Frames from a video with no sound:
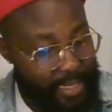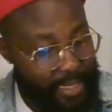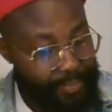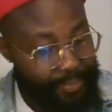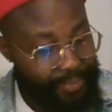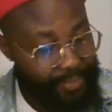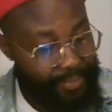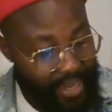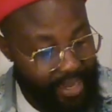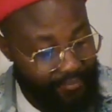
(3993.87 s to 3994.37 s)

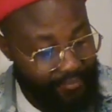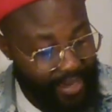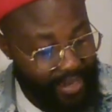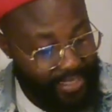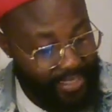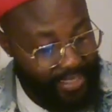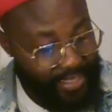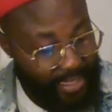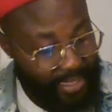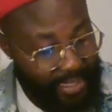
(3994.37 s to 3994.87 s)
Biafra
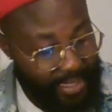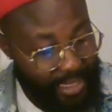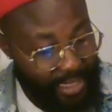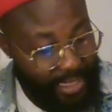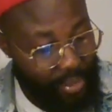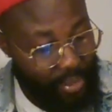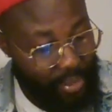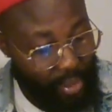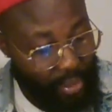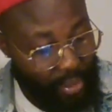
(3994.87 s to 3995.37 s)
is a
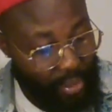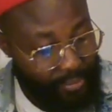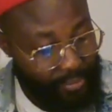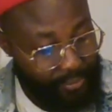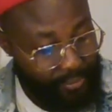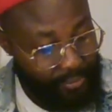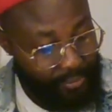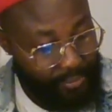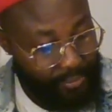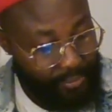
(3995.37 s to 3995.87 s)
landlocked.
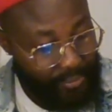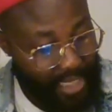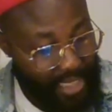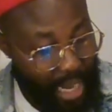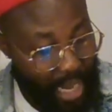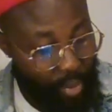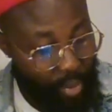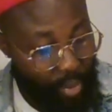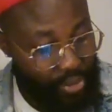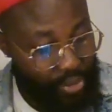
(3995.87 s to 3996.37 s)

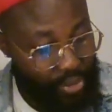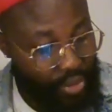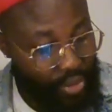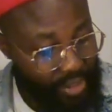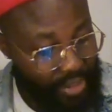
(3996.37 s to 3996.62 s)
I was just